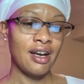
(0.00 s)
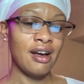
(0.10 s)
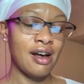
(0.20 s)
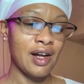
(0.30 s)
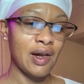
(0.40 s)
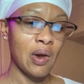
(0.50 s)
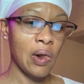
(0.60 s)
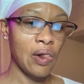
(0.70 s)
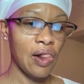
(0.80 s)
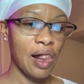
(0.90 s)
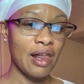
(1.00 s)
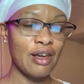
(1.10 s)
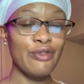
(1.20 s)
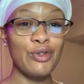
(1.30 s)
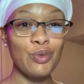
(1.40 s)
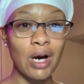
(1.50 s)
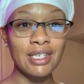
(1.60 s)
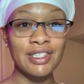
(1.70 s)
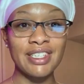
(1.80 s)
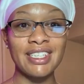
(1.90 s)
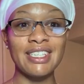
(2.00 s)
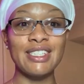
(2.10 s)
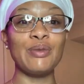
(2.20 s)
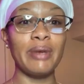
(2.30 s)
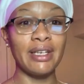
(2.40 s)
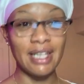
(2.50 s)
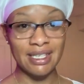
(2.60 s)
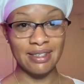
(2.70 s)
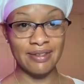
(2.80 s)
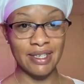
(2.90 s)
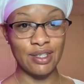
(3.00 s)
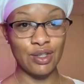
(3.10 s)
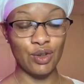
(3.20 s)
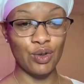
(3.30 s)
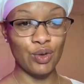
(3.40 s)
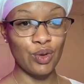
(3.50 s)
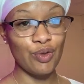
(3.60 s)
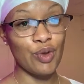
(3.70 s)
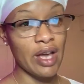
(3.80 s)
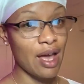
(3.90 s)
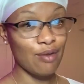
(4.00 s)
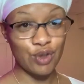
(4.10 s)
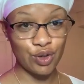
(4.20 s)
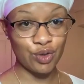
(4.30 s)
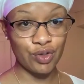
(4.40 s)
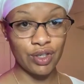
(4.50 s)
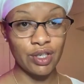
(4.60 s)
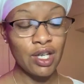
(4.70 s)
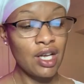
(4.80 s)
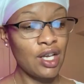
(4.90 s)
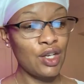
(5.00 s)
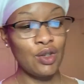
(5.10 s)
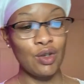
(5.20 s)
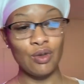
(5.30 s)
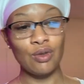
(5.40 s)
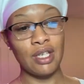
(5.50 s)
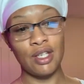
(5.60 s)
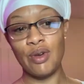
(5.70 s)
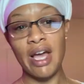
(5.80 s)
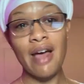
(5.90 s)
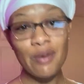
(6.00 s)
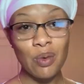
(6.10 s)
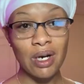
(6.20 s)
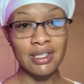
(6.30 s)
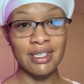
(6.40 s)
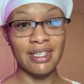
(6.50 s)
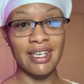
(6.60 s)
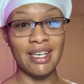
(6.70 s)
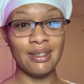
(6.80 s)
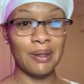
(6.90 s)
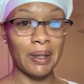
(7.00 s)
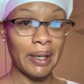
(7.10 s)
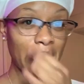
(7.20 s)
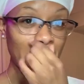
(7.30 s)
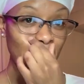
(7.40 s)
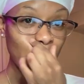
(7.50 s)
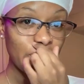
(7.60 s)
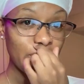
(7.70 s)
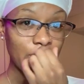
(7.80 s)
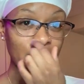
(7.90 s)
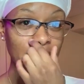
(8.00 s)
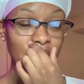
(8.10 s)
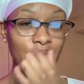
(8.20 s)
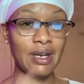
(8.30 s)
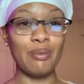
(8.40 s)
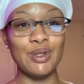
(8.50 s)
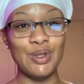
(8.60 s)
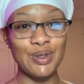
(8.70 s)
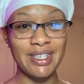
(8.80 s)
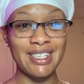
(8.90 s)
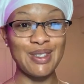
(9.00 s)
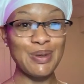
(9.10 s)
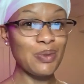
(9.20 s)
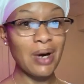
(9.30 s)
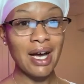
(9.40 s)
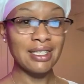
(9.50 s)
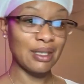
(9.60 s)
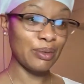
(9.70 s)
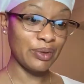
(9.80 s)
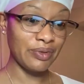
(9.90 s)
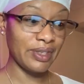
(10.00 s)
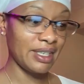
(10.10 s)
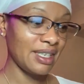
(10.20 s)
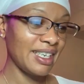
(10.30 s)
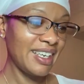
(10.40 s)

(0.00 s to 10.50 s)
If you watched it, then this will make lots of sense to you. If you have children, you know, and you haven't watched it yet, it will give you an opportunity to watch a movie